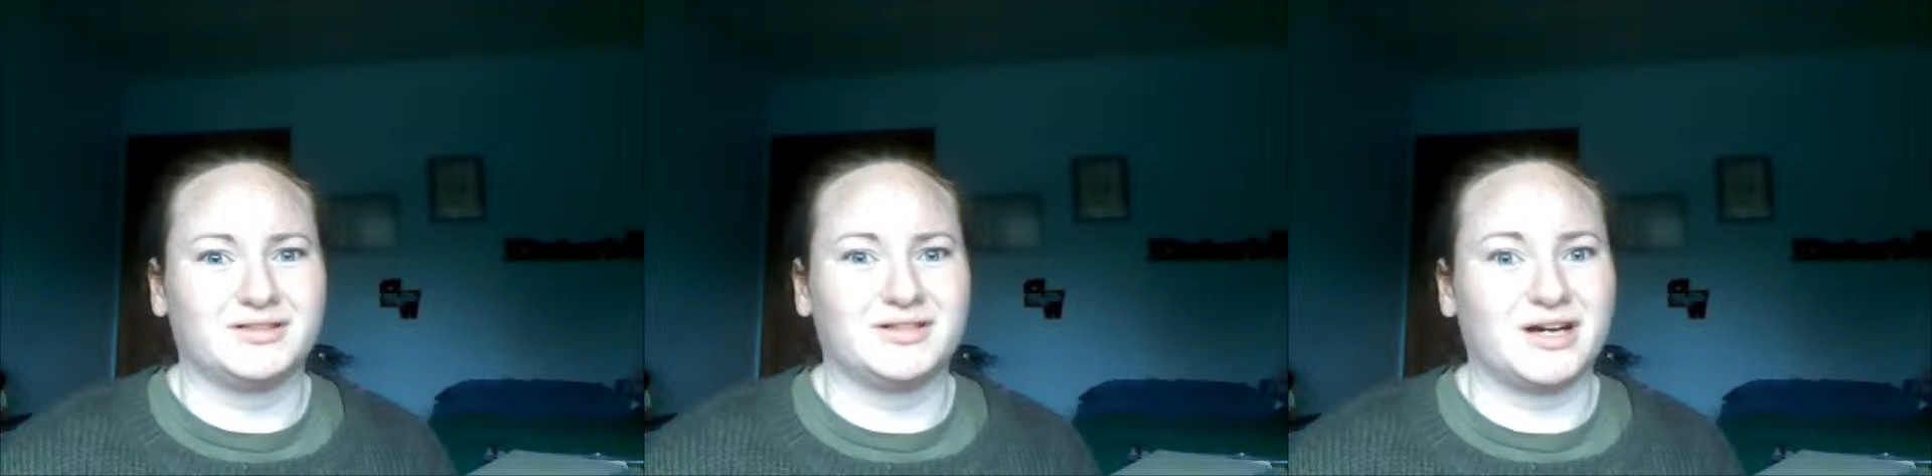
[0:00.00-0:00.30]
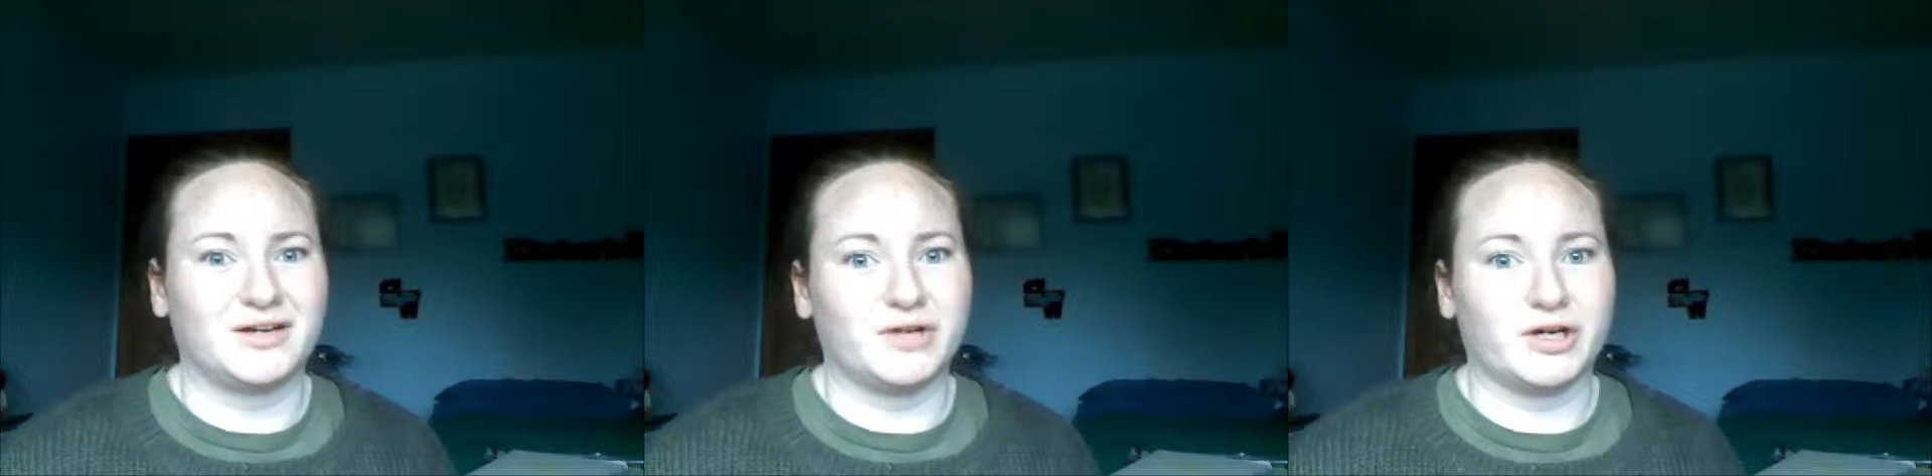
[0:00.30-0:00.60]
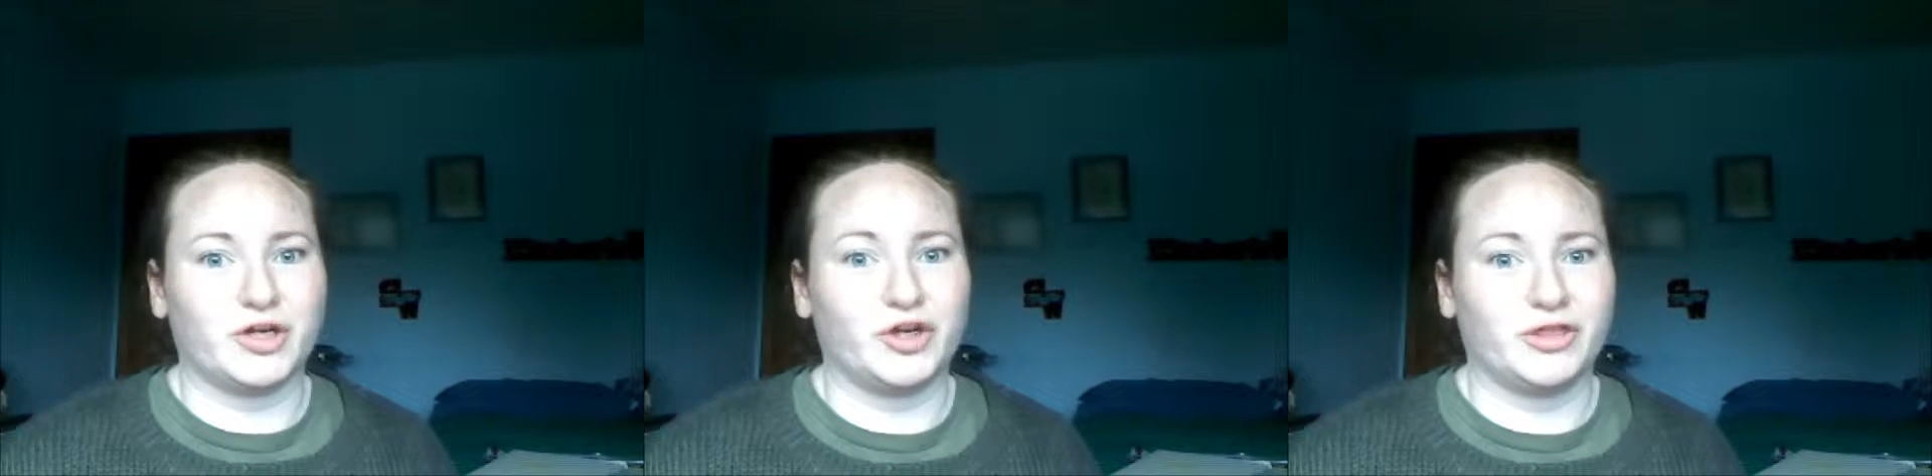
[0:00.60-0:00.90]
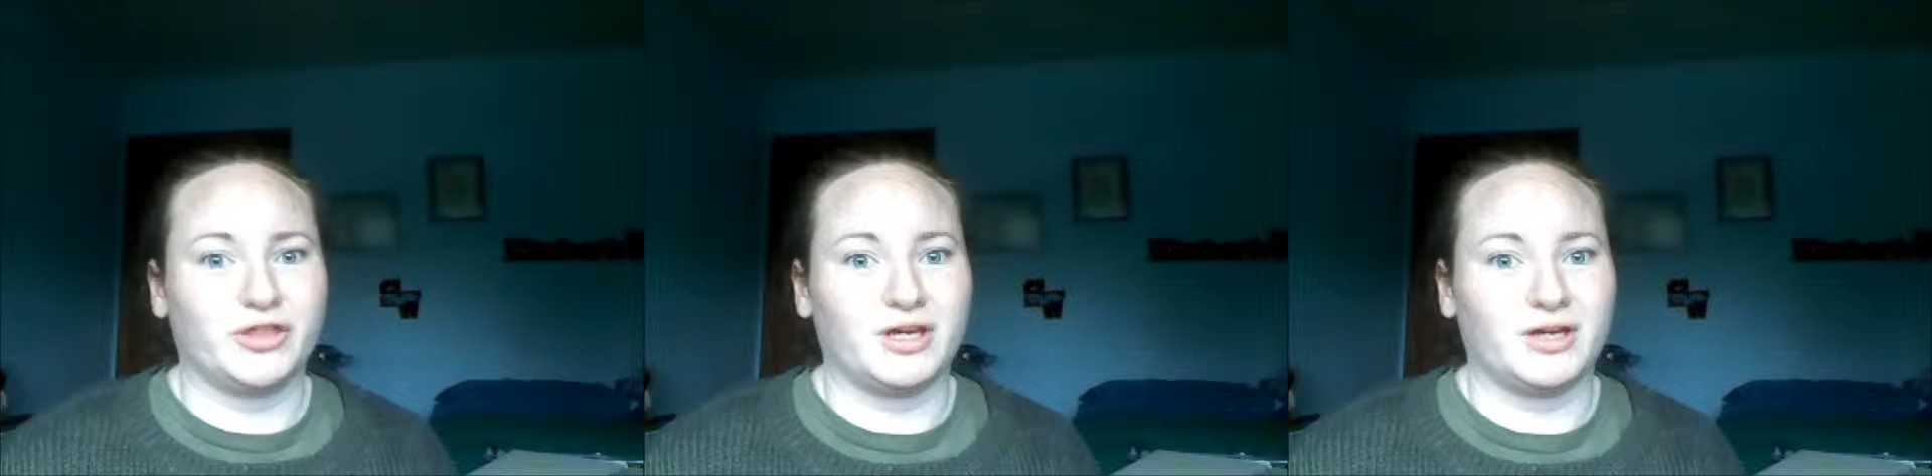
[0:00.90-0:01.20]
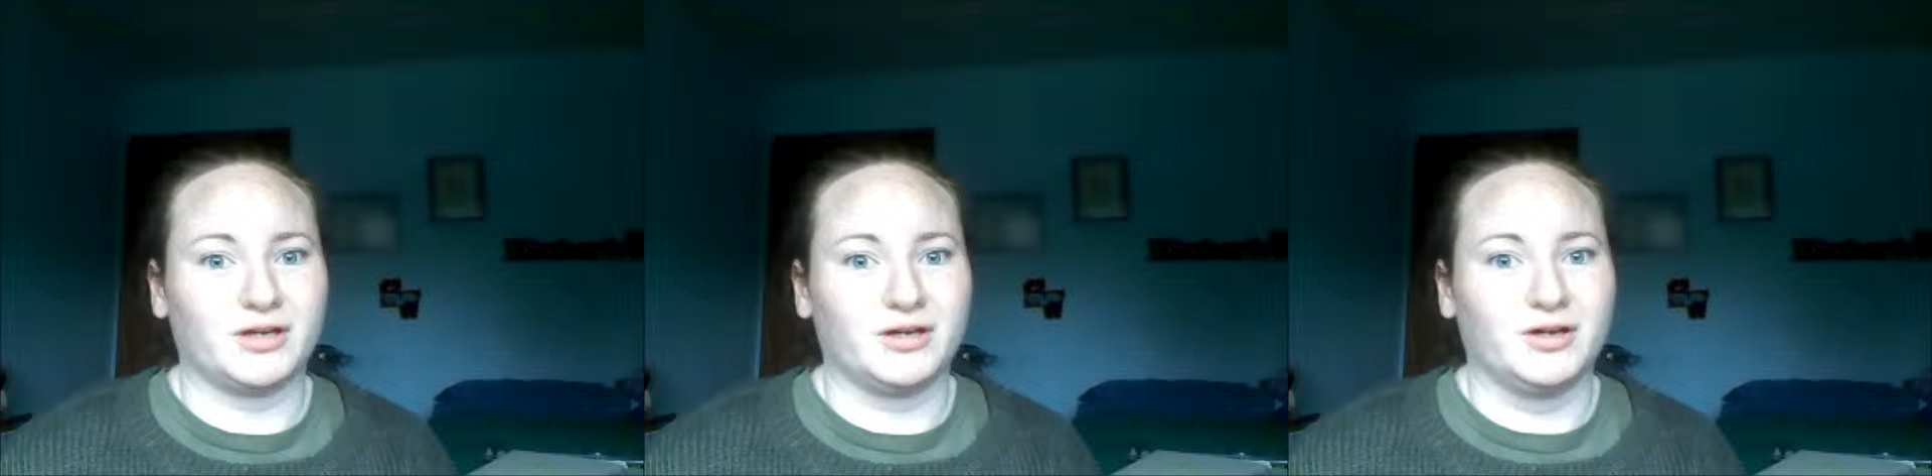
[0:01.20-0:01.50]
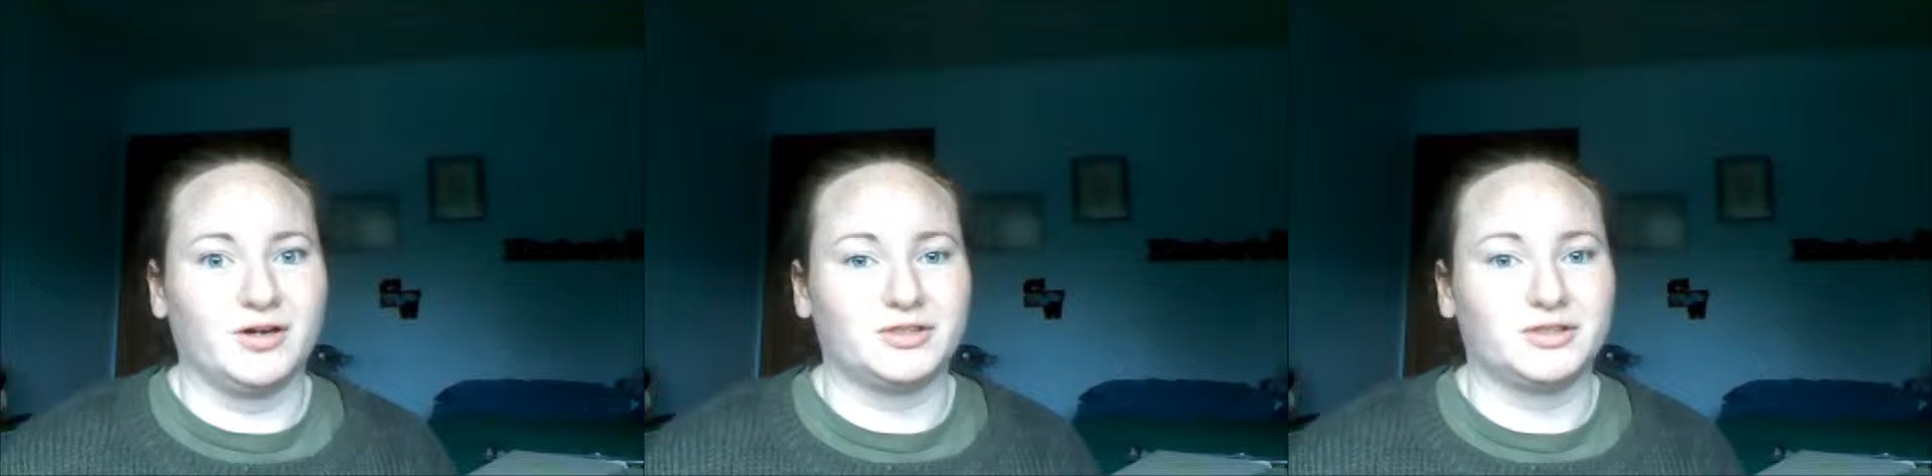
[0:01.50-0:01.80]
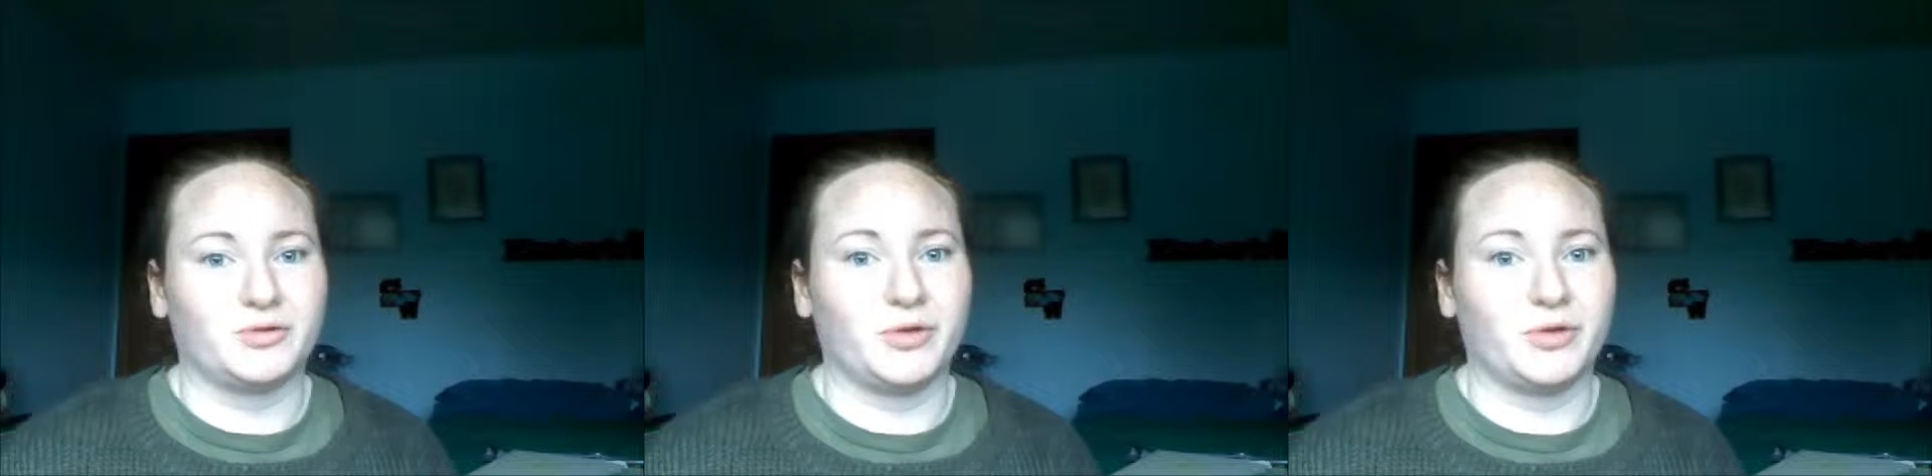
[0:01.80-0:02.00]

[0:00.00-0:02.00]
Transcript: Not a very good thing. So